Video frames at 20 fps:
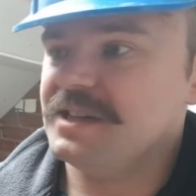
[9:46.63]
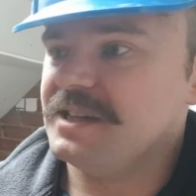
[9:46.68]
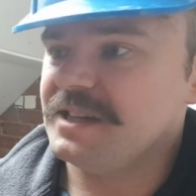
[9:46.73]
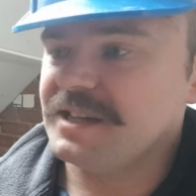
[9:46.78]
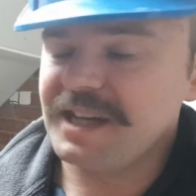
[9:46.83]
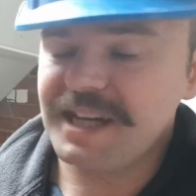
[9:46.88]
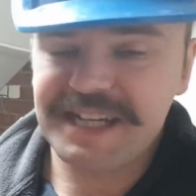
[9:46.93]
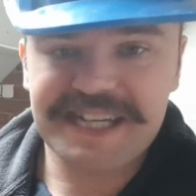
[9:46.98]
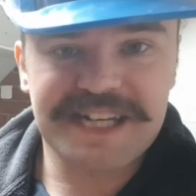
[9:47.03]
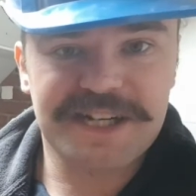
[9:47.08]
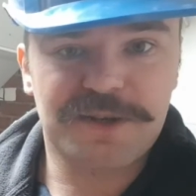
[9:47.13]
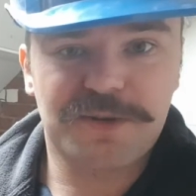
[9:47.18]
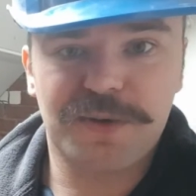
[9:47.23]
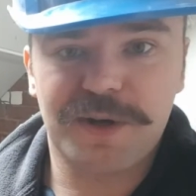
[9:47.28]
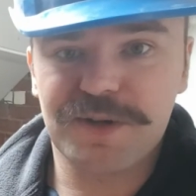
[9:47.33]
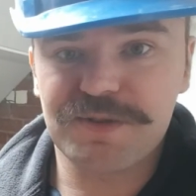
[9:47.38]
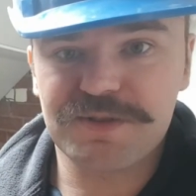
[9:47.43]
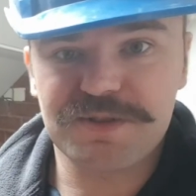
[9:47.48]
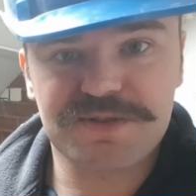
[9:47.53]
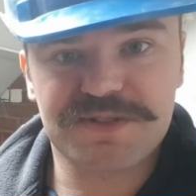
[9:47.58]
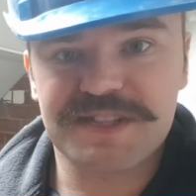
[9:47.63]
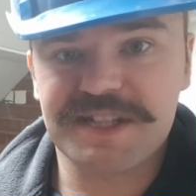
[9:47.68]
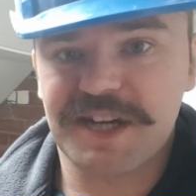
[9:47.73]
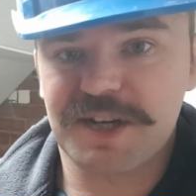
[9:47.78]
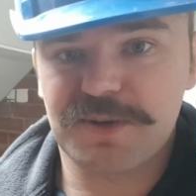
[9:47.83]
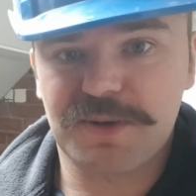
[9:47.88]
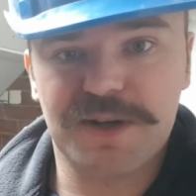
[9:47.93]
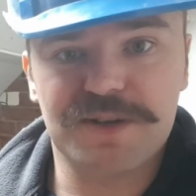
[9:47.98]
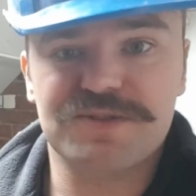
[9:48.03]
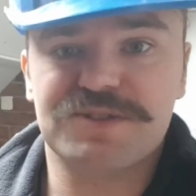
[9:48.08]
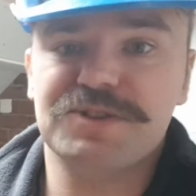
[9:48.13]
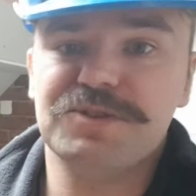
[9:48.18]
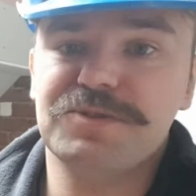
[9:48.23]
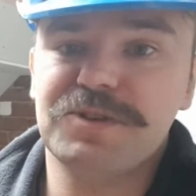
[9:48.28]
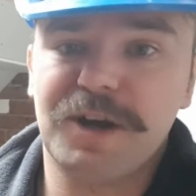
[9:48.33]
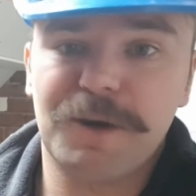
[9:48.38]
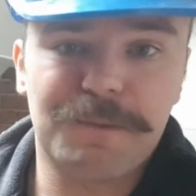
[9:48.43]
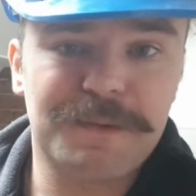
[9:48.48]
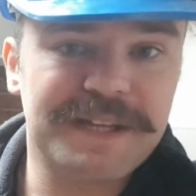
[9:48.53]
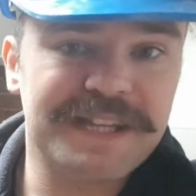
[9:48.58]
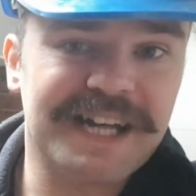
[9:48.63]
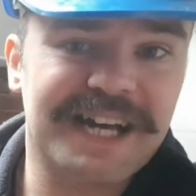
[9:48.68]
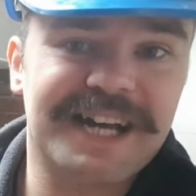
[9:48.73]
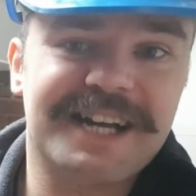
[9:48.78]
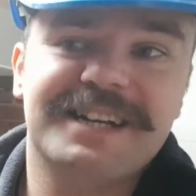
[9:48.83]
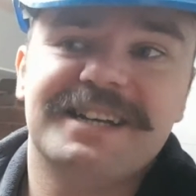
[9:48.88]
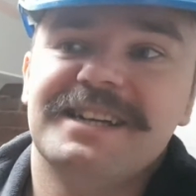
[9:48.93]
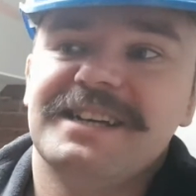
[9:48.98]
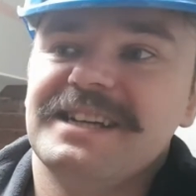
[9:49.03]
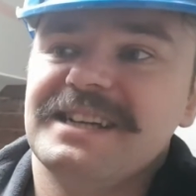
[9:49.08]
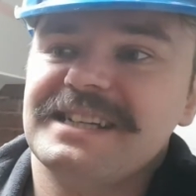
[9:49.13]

Like, get a quote, you'll see our quotes, you copy that.